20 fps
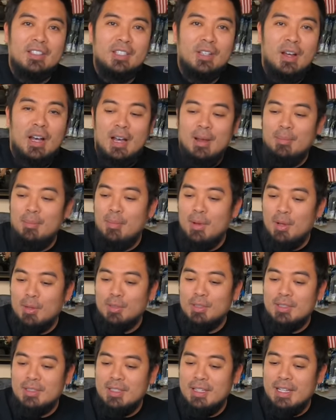So I'm
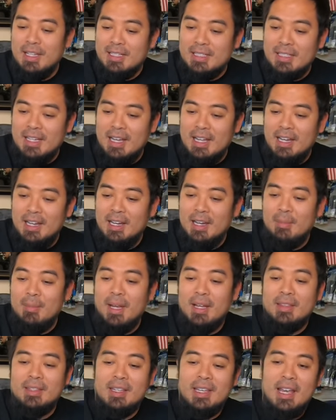mostly excited
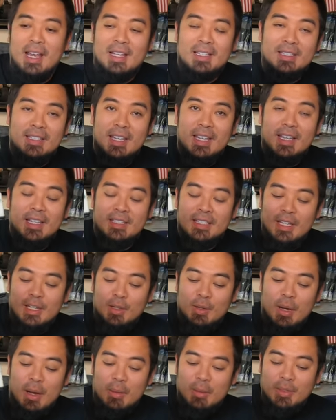about the gas tank because I
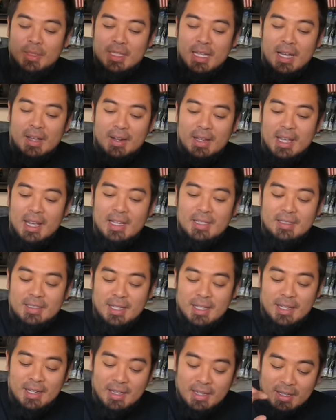knew I was down a gas
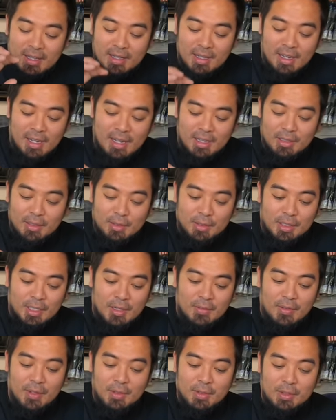tank. All those
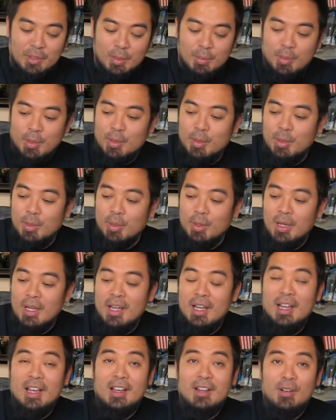servos, super cool.
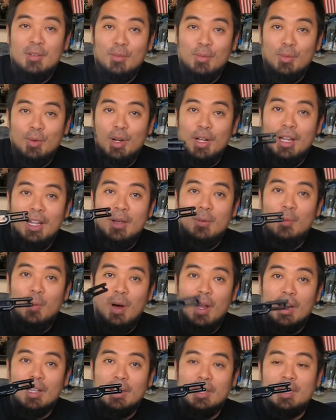Really
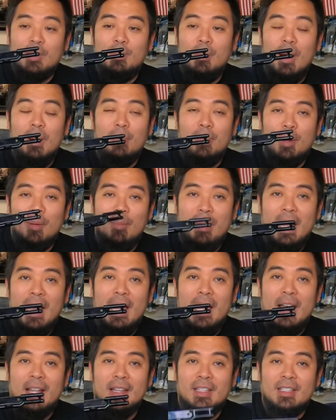wanted this bumper
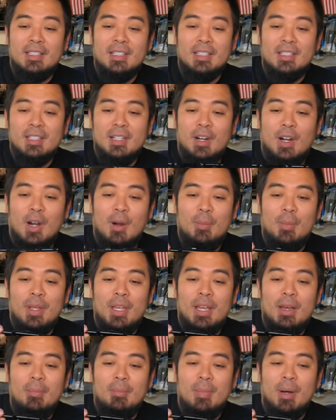bad. This is the R
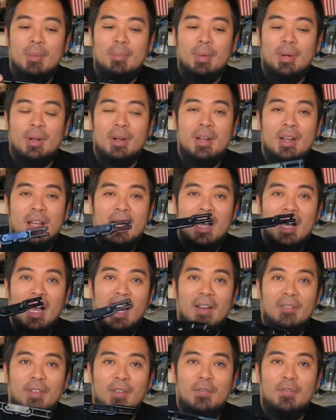P M bumper. I
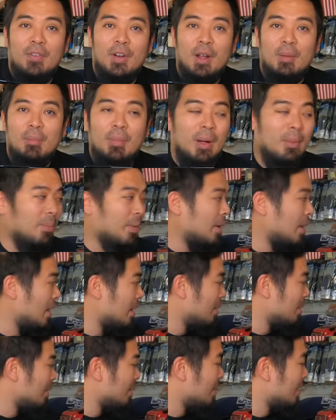have the front bumper
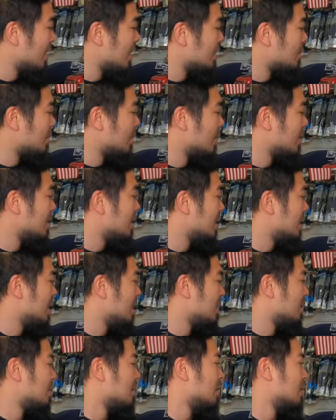on this one, see?
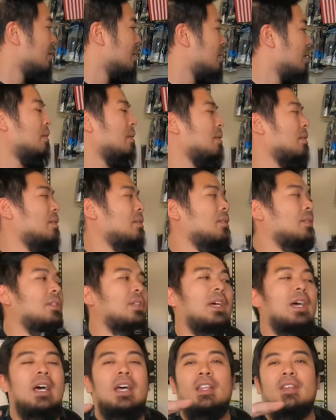
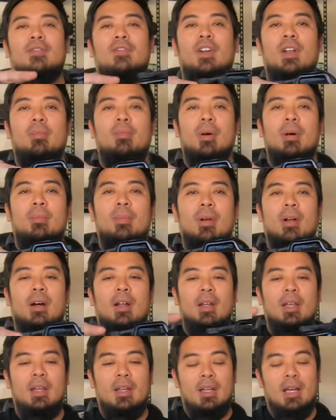See, I had the front bumper
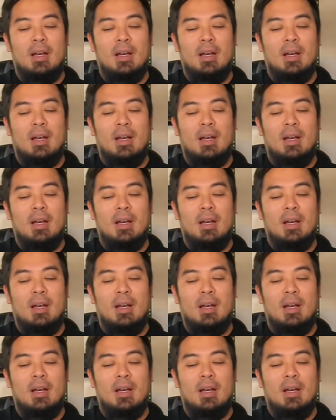on it.